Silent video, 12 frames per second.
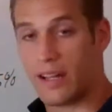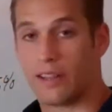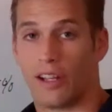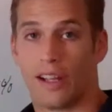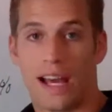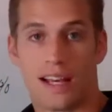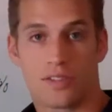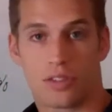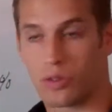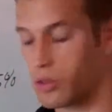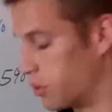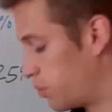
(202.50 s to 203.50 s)
And the
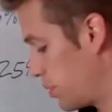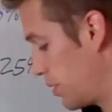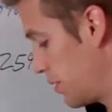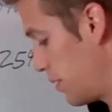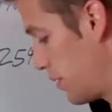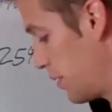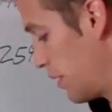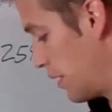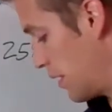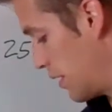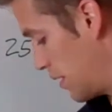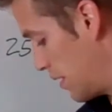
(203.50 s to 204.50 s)
last group
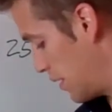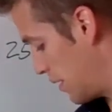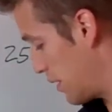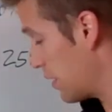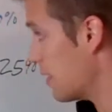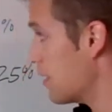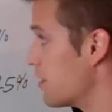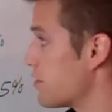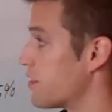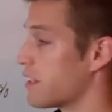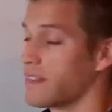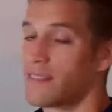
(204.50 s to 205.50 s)

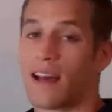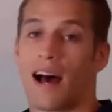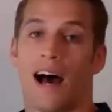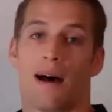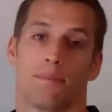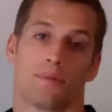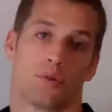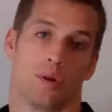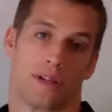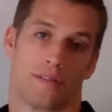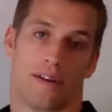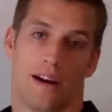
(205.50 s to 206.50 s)
is the top
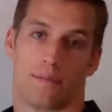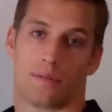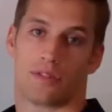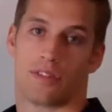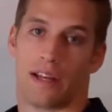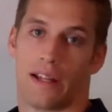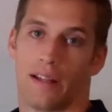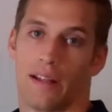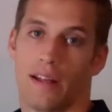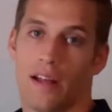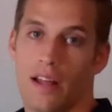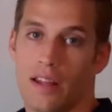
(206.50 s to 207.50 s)
25%.
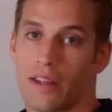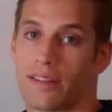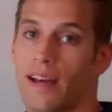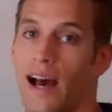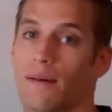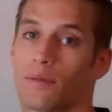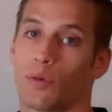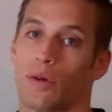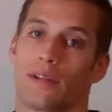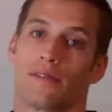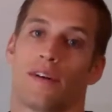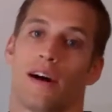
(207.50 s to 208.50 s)
The top
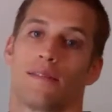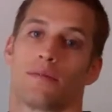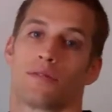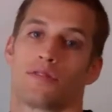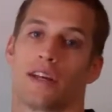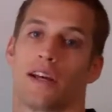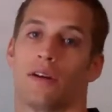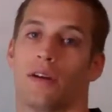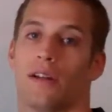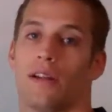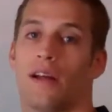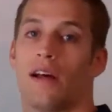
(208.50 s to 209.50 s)
25%
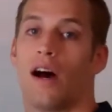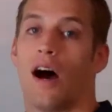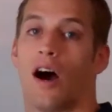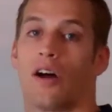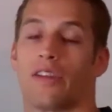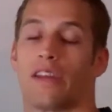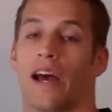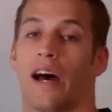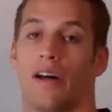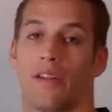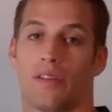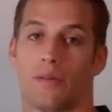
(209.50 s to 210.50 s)
are the
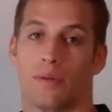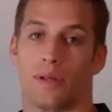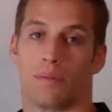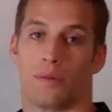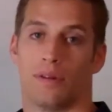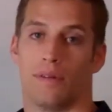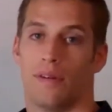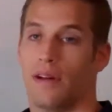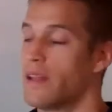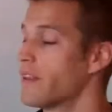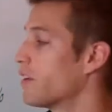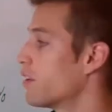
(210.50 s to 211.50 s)
healthy people.
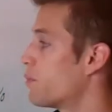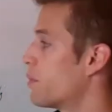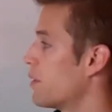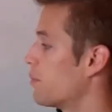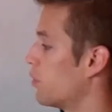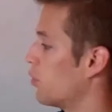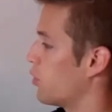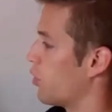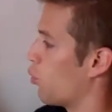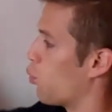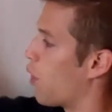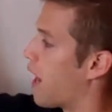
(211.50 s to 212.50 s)
They're the people with
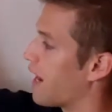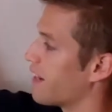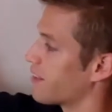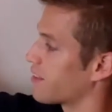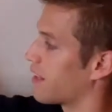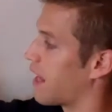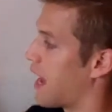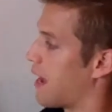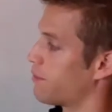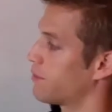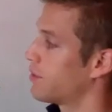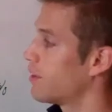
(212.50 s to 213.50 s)
the widest
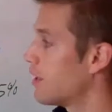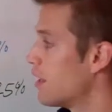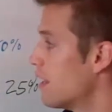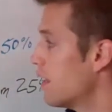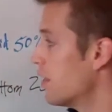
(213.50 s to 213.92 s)
gaps